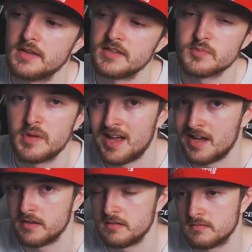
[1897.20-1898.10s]
plan.
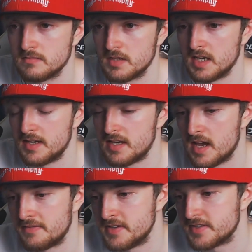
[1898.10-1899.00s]
Like, he had
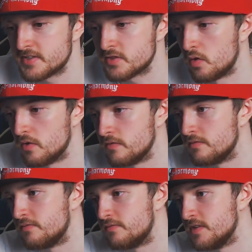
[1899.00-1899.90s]
this sort of
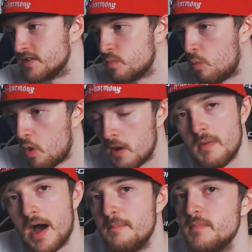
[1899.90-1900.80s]
this one
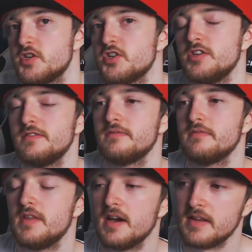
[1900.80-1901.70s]
man mission
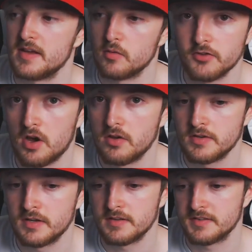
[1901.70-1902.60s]
that he was on,
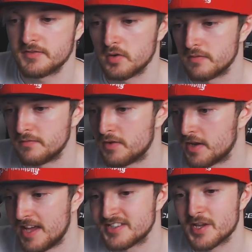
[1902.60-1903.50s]
this sort of fucking
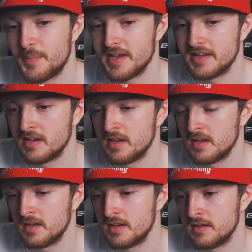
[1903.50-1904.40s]
escapade
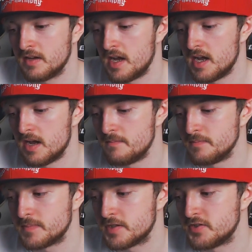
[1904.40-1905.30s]
to
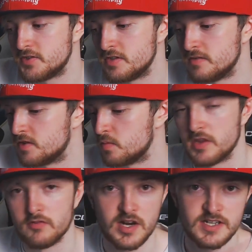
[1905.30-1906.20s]
with
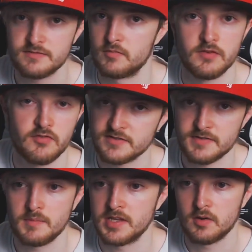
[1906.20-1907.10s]
the race
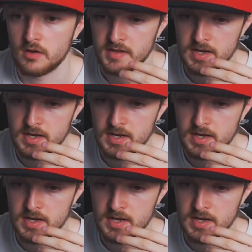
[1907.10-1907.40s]
family and all that.